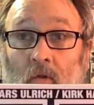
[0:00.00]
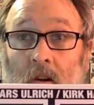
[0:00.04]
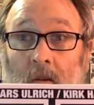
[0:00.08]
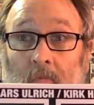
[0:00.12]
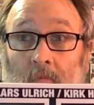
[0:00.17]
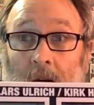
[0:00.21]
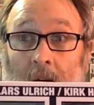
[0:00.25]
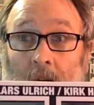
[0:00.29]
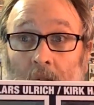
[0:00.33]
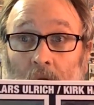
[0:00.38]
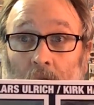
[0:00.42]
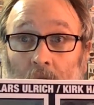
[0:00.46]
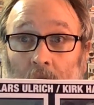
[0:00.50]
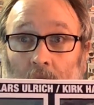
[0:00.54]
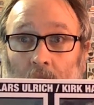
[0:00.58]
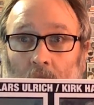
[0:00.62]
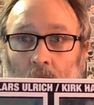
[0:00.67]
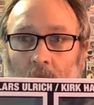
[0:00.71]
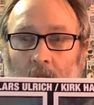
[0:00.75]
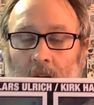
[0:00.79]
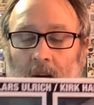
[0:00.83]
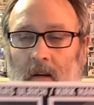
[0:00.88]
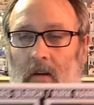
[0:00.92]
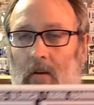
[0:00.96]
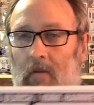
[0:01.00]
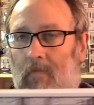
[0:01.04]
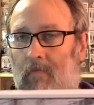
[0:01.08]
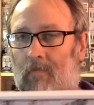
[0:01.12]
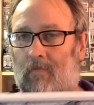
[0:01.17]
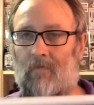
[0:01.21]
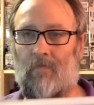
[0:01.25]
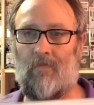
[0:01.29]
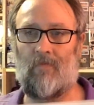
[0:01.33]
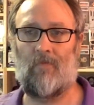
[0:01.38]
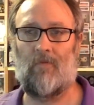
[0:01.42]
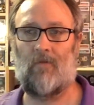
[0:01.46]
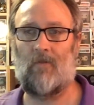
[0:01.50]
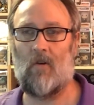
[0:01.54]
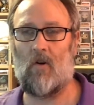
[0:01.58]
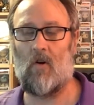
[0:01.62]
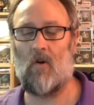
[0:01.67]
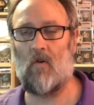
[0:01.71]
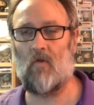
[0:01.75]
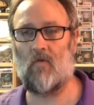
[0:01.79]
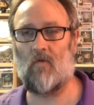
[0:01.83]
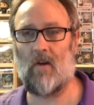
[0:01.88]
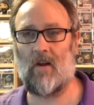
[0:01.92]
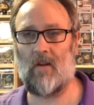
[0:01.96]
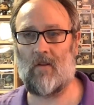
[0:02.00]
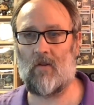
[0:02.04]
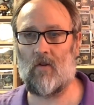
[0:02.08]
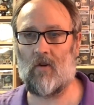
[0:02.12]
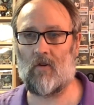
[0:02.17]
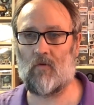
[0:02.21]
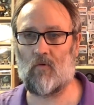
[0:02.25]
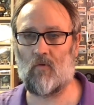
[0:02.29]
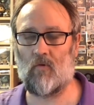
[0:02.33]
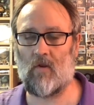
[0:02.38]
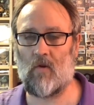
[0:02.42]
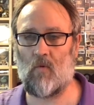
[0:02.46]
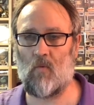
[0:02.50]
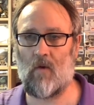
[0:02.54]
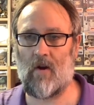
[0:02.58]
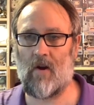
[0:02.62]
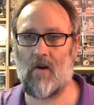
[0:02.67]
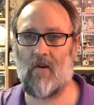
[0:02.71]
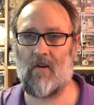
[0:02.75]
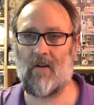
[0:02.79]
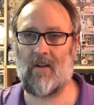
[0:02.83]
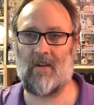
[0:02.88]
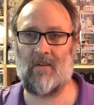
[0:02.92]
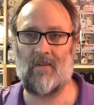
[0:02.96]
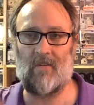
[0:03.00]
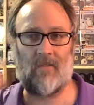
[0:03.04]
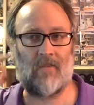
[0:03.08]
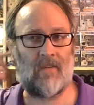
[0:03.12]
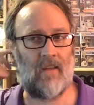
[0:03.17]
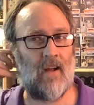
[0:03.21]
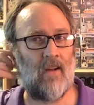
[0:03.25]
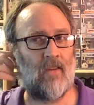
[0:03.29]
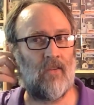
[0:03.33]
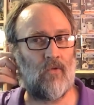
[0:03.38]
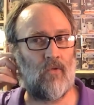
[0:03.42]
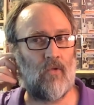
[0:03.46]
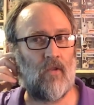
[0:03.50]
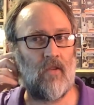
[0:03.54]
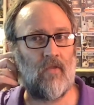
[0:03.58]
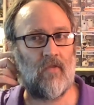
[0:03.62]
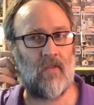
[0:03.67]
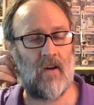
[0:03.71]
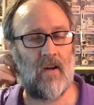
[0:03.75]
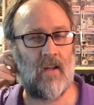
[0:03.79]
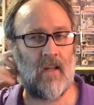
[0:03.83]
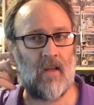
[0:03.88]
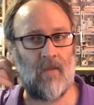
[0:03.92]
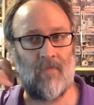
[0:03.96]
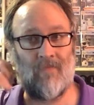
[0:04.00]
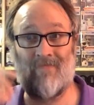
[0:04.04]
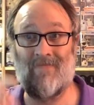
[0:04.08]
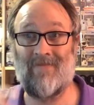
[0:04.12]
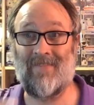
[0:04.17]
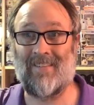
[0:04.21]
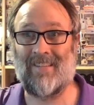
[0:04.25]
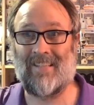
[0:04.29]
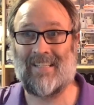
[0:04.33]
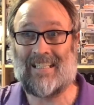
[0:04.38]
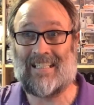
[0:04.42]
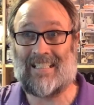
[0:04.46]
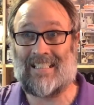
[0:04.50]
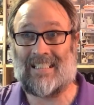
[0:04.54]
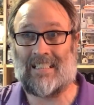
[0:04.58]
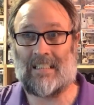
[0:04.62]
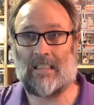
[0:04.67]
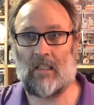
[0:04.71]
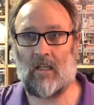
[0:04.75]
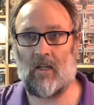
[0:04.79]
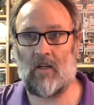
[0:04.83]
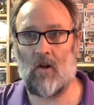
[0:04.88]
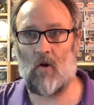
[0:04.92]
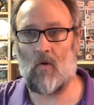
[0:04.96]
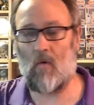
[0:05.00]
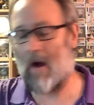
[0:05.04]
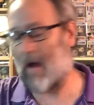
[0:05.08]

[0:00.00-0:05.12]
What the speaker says: by really quick. So if that looks really weird and sounds really funny, you know why.